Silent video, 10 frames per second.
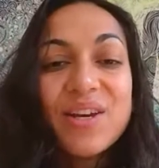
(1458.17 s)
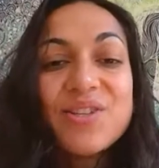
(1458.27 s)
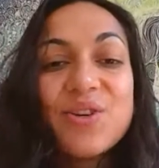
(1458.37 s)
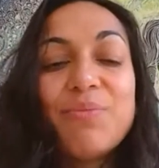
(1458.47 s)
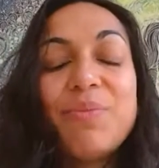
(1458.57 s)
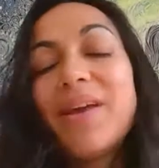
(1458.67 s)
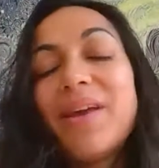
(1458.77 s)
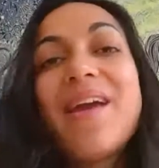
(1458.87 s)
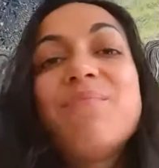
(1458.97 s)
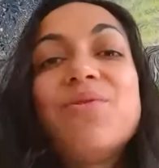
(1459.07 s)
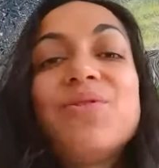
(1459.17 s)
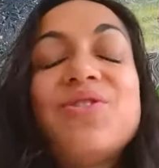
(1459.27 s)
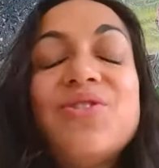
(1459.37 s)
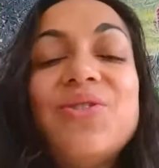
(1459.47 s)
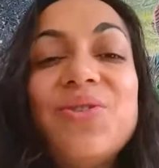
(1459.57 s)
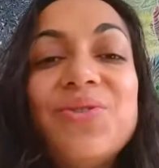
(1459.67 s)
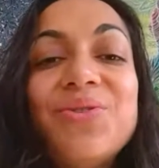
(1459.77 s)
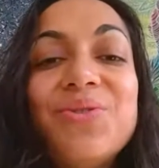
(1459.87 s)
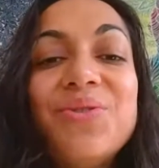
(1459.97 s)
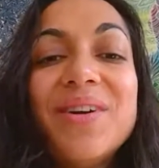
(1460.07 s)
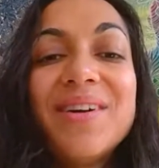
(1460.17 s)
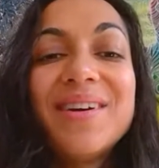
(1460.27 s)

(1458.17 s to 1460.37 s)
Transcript: to be able to